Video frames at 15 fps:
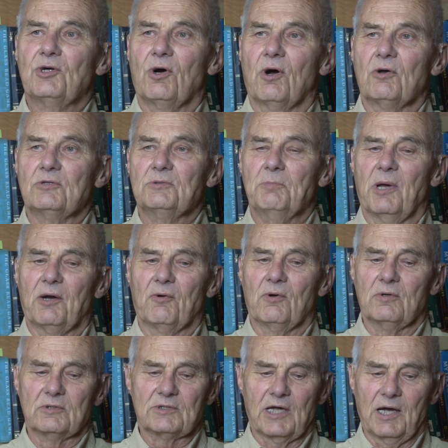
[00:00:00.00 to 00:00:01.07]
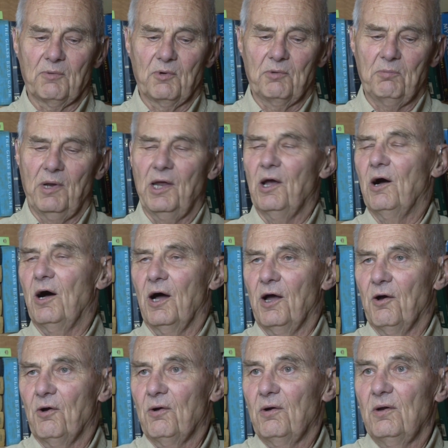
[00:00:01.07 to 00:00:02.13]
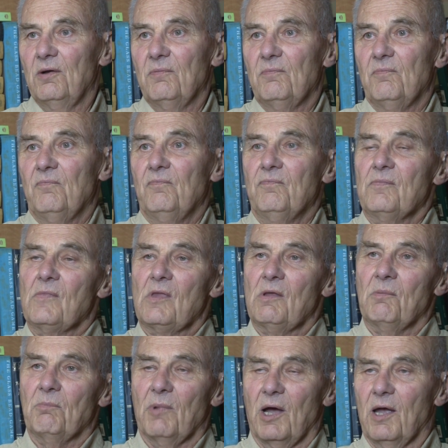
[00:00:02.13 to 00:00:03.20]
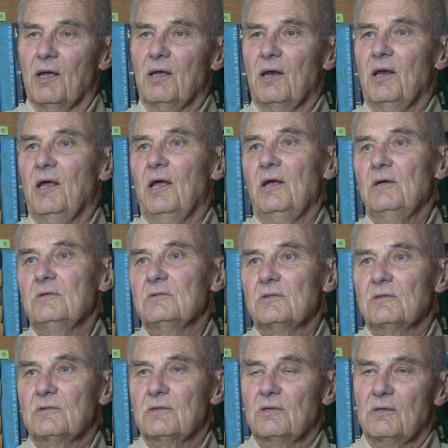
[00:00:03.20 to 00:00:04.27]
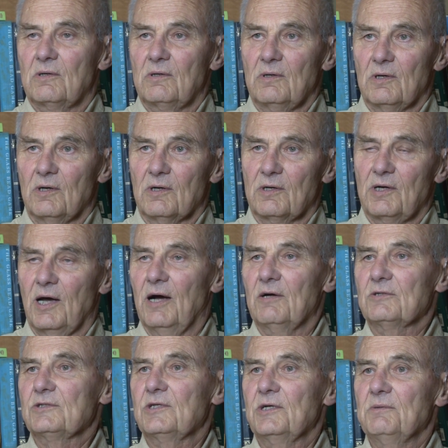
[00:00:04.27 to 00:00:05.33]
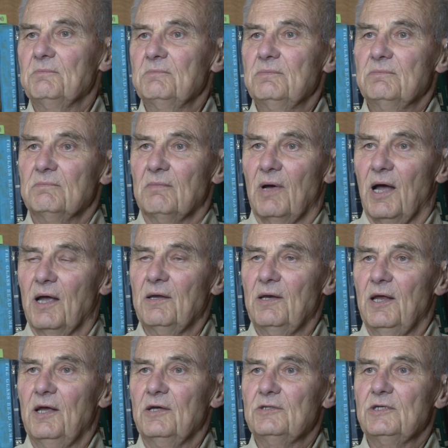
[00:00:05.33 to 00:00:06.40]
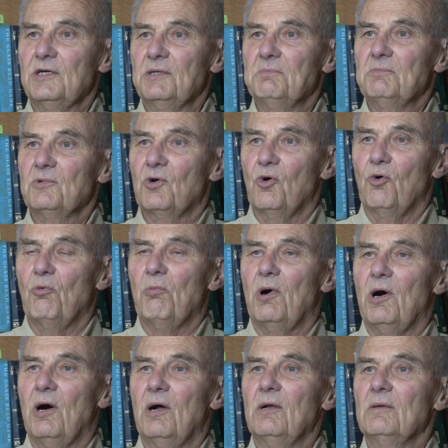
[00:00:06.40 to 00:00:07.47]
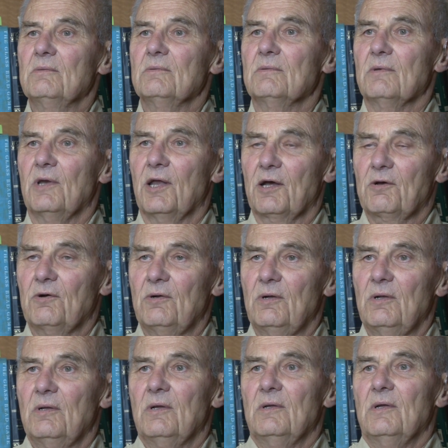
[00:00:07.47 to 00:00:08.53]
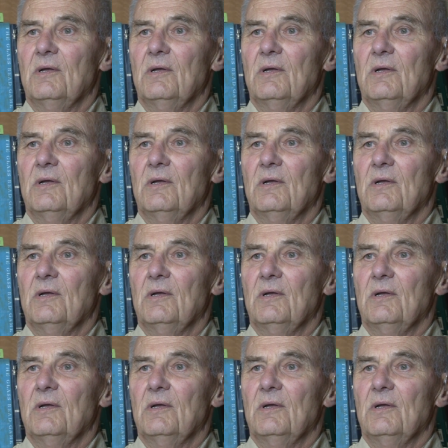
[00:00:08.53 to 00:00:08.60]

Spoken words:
charged minerals. That would be iron, manganese, calcium, magnesium, cobalt, nickel,